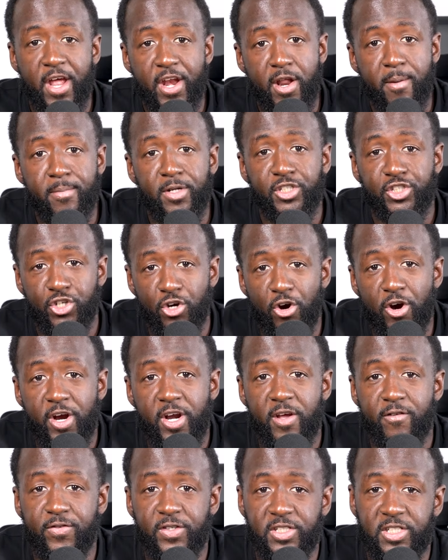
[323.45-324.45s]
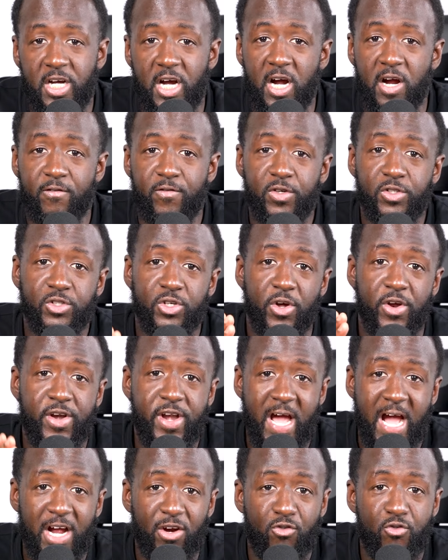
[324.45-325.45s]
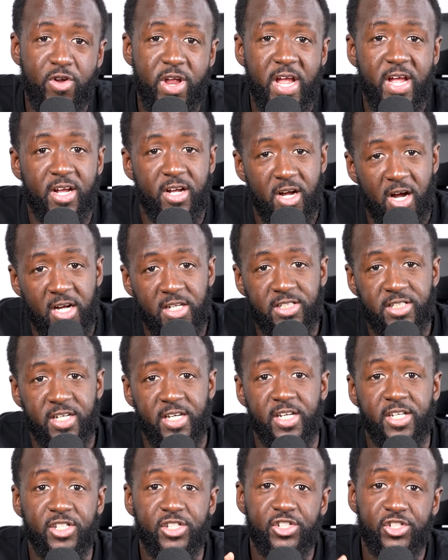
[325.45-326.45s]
And the majority of photographers are not creating content.